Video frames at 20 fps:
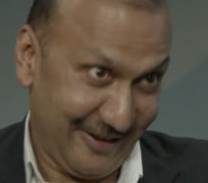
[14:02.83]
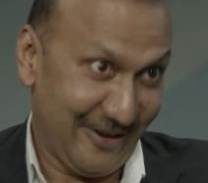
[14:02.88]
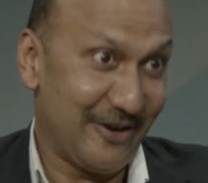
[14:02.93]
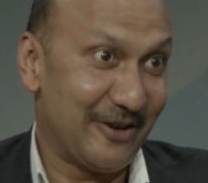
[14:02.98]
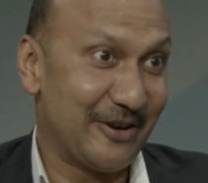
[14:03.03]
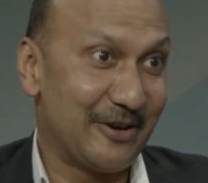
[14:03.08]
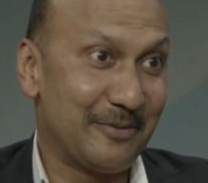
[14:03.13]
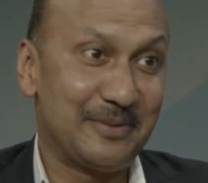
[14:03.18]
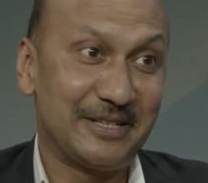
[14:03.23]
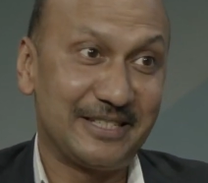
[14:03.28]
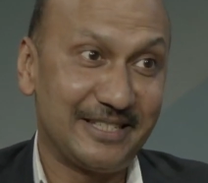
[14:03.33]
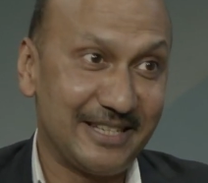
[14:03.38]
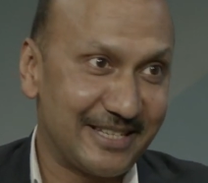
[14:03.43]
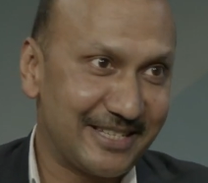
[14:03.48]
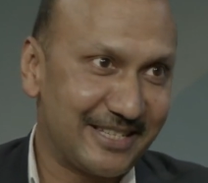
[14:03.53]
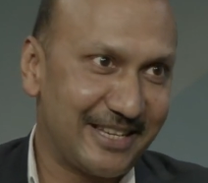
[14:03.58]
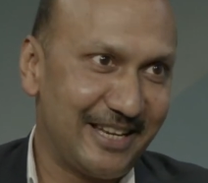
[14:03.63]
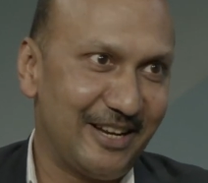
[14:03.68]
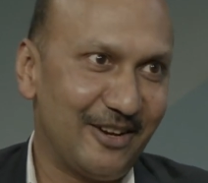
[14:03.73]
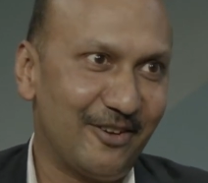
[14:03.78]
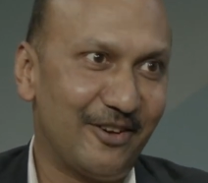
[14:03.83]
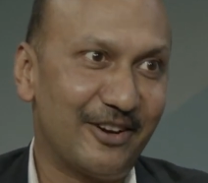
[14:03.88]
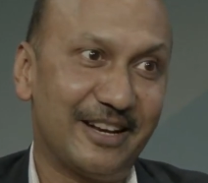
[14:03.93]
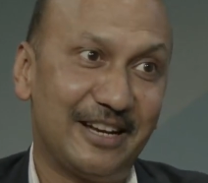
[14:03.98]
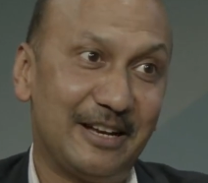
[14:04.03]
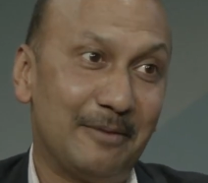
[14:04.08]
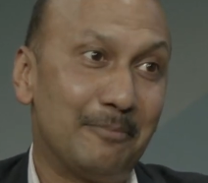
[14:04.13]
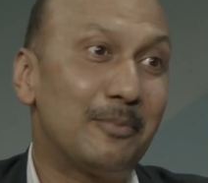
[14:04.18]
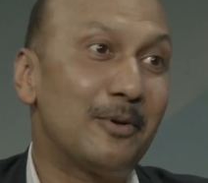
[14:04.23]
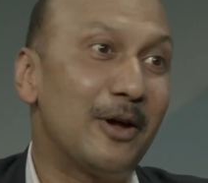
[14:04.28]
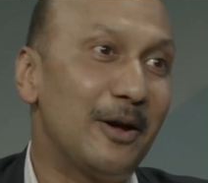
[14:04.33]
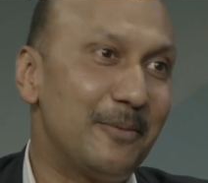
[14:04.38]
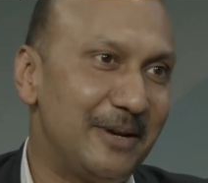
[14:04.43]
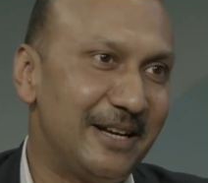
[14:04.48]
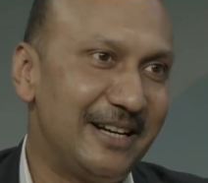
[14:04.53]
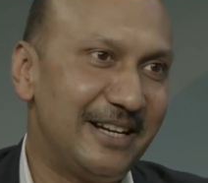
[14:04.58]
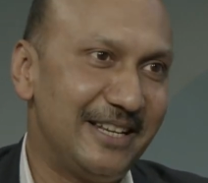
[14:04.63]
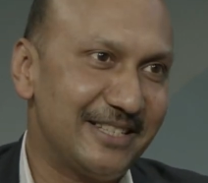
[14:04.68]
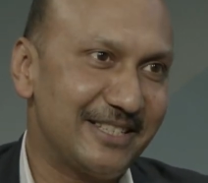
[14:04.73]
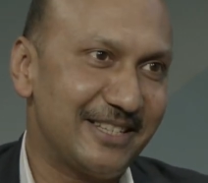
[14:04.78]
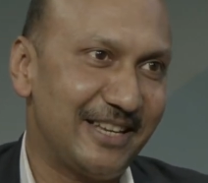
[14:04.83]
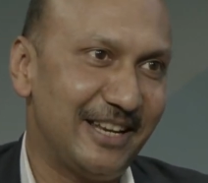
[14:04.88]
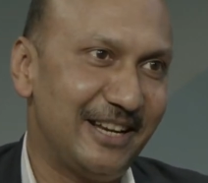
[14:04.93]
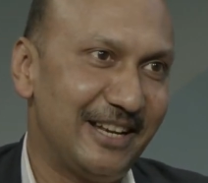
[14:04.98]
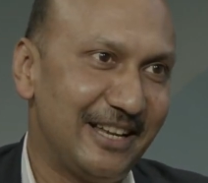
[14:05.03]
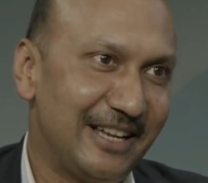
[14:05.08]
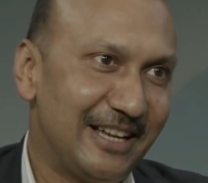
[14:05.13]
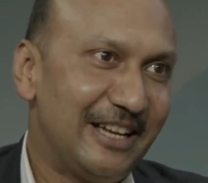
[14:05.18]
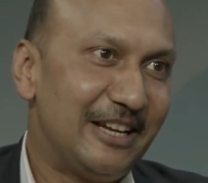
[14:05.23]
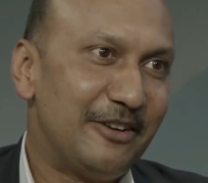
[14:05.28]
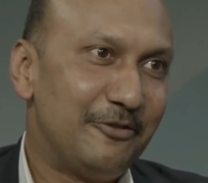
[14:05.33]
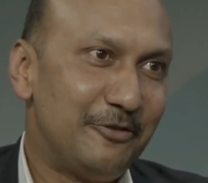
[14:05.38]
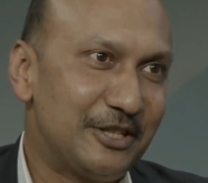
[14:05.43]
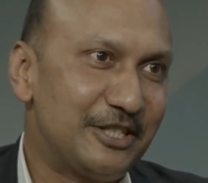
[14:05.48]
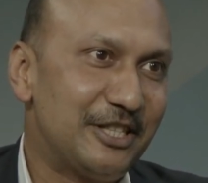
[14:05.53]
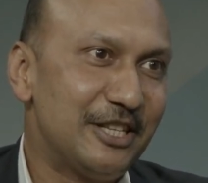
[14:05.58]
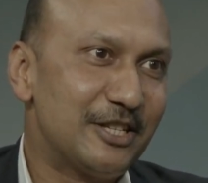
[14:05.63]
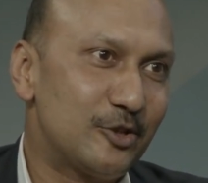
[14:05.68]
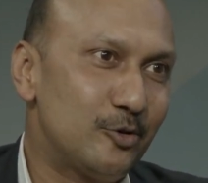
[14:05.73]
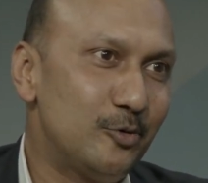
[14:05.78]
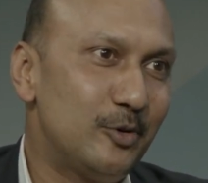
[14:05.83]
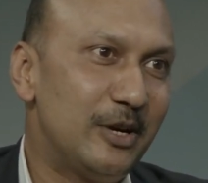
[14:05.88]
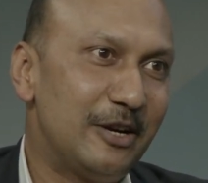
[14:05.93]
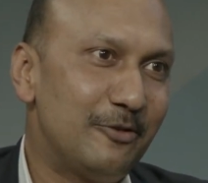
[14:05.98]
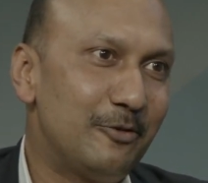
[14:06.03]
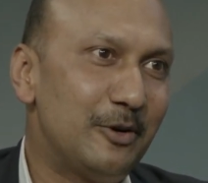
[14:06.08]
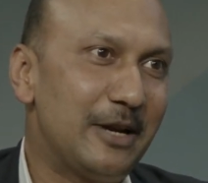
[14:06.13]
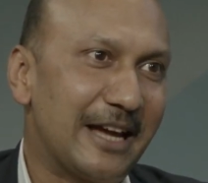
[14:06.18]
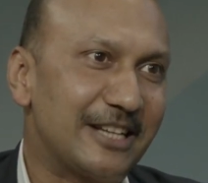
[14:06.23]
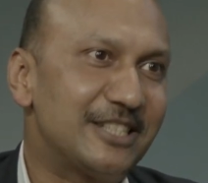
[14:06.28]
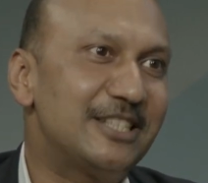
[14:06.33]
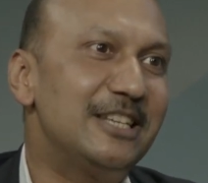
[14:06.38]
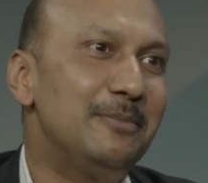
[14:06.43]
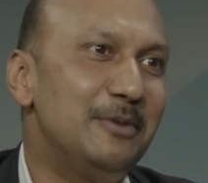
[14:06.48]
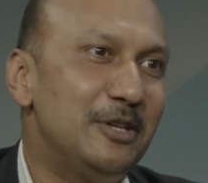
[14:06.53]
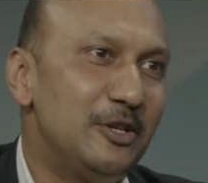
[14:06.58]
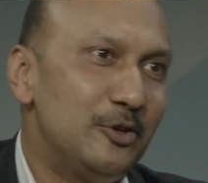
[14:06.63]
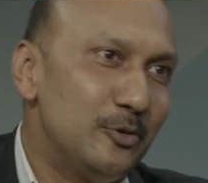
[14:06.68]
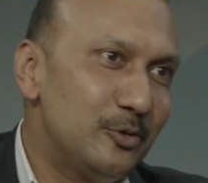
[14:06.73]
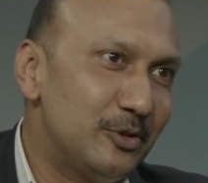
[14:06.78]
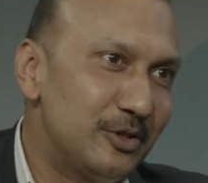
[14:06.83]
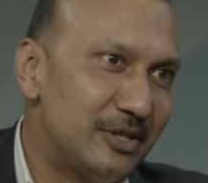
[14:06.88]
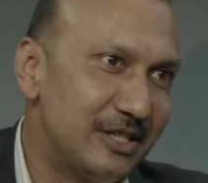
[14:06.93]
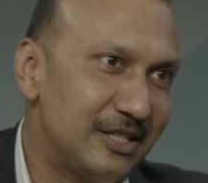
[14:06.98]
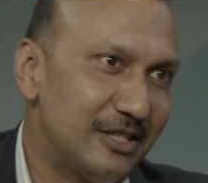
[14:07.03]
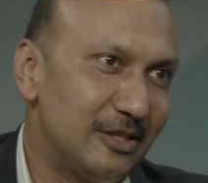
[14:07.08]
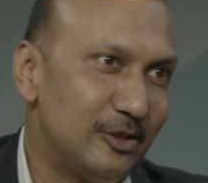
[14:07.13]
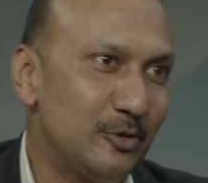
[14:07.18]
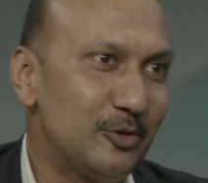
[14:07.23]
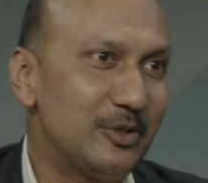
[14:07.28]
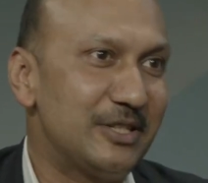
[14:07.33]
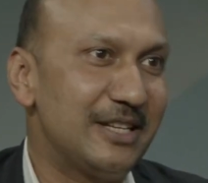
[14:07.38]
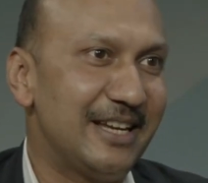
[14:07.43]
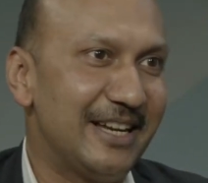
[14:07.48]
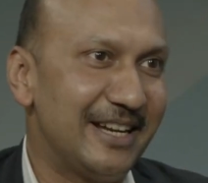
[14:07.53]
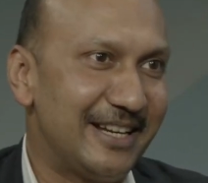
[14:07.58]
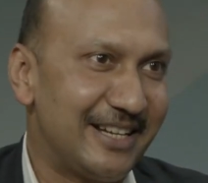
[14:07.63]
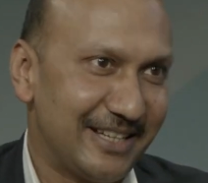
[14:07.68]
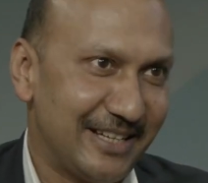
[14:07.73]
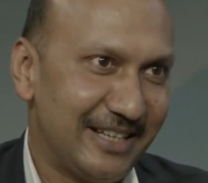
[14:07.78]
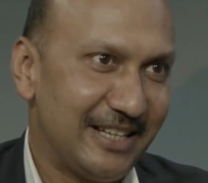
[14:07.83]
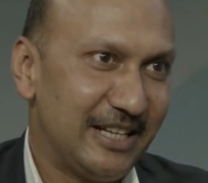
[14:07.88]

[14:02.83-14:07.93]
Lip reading: A business skill or an employability skill, which the student would actually be using it.